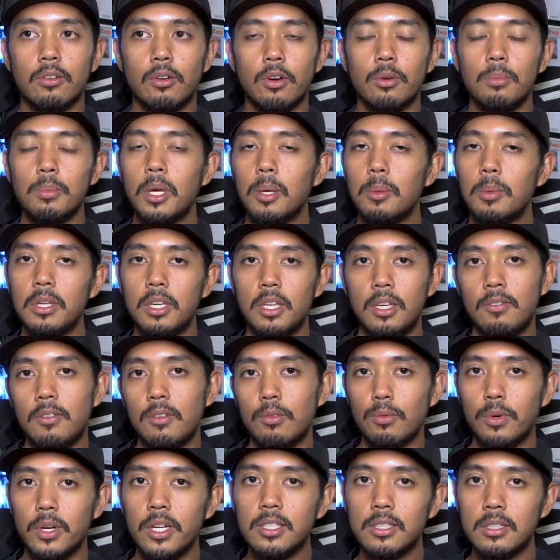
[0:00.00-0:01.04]
or maybe even
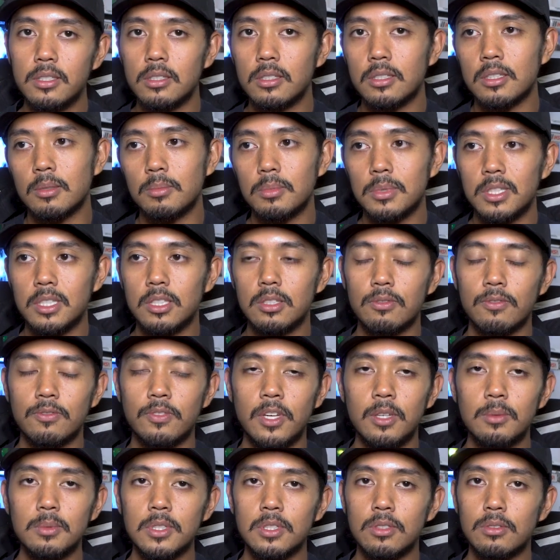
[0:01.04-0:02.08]
racing some of these
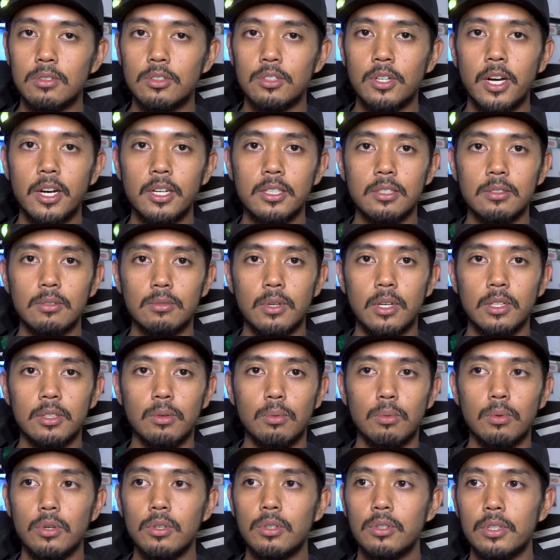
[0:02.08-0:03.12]
famous tracks around the
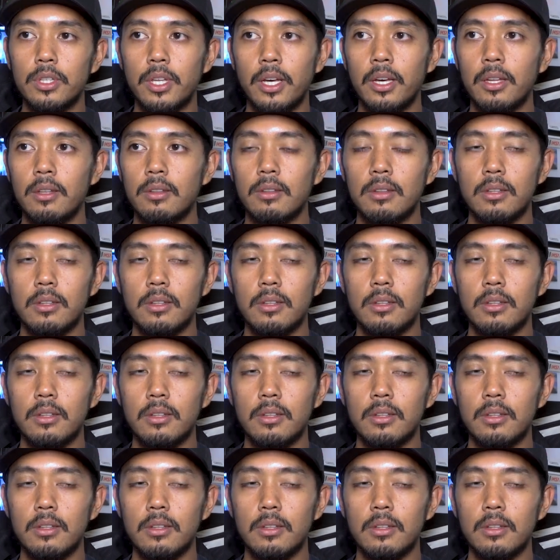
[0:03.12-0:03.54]
world that